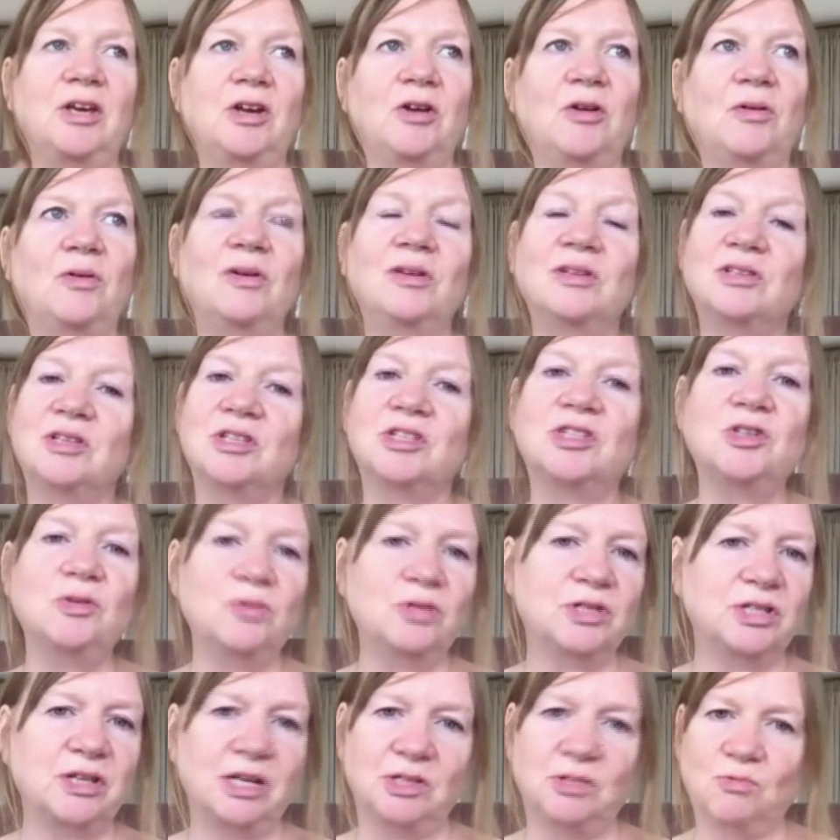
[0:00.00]
the
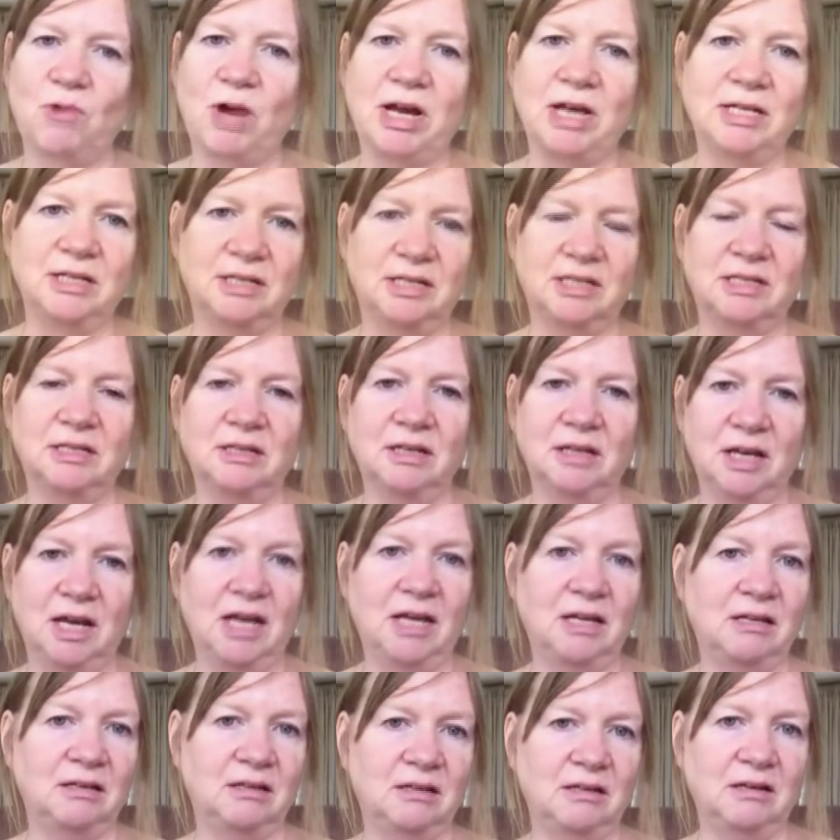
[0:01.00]
suicide rates
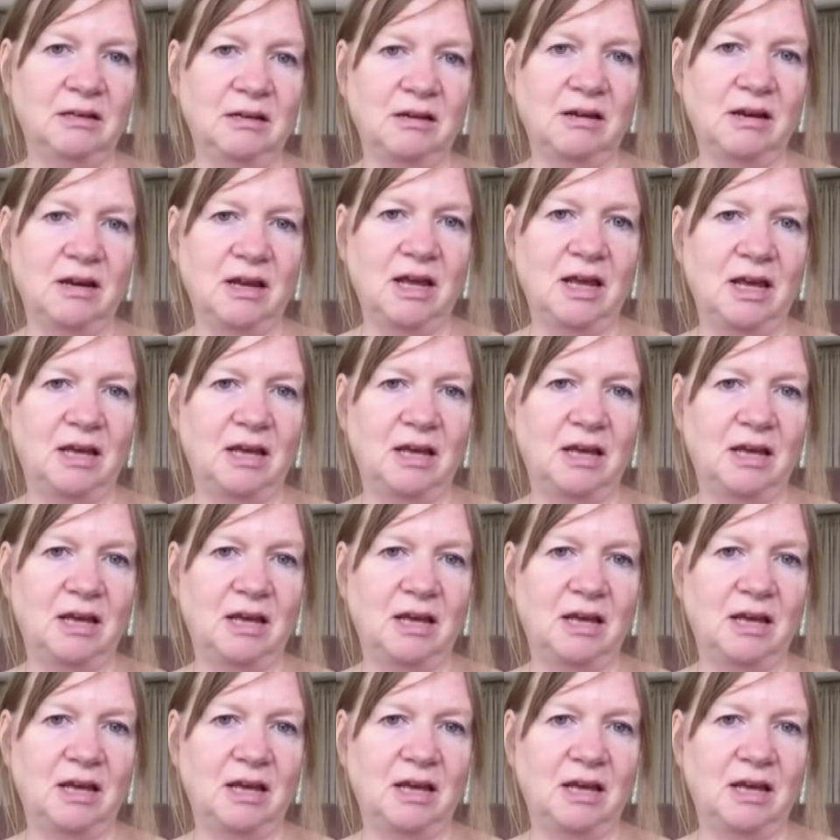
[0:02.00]
in